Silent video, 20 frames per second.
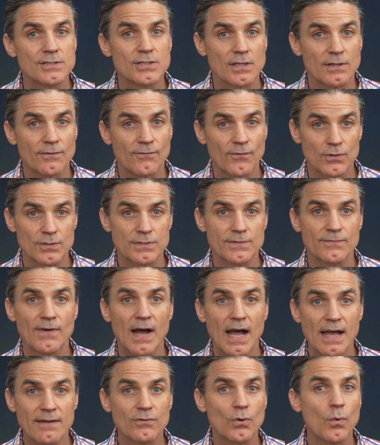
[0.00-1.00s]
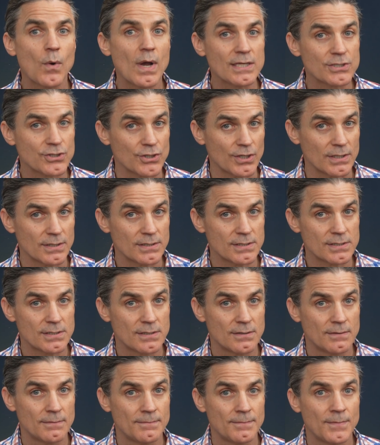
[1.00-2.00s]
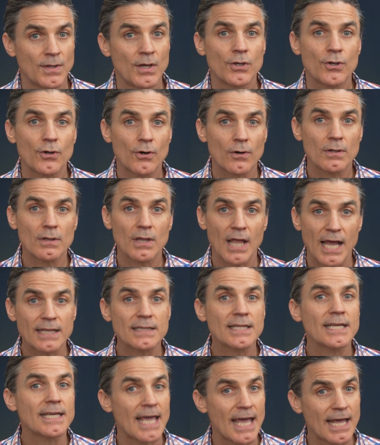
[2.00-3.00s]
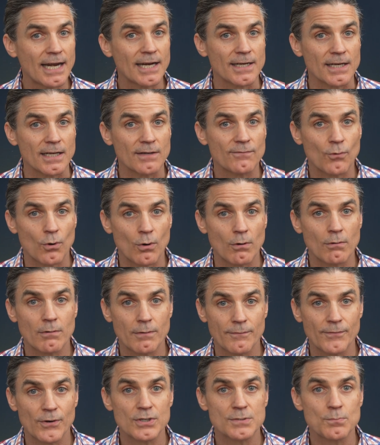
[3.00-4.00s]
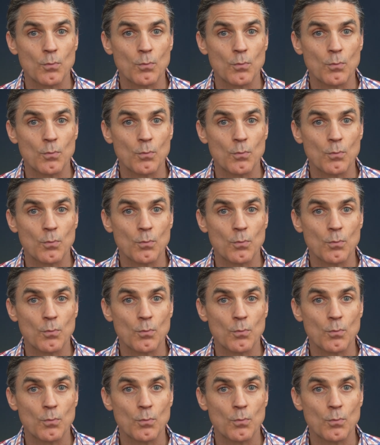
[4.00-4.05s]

to the first 5 questions, you're a likely candidate for a reverse